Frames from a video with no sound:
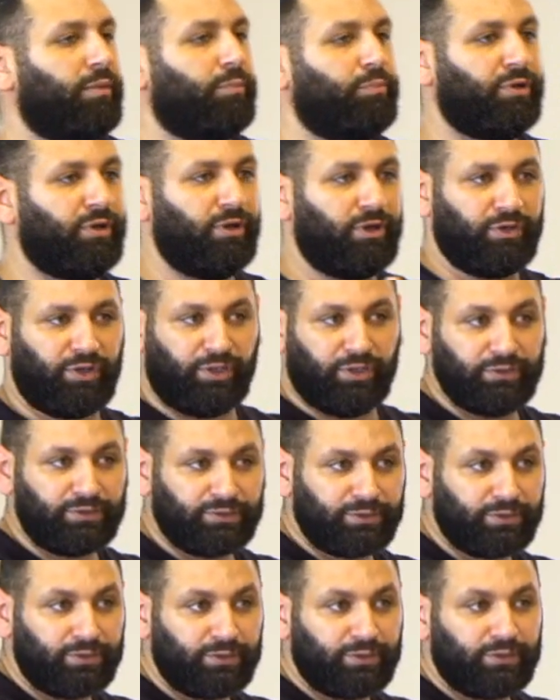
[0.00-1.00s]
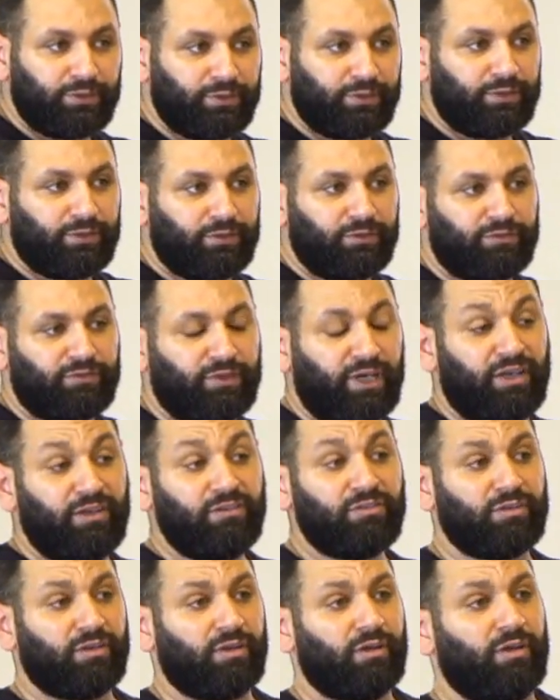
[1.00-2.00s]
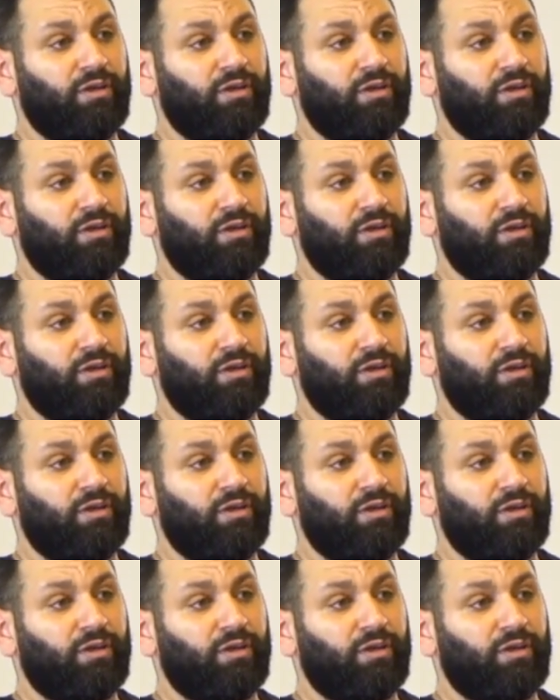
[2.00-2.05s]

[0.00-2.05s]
period phase,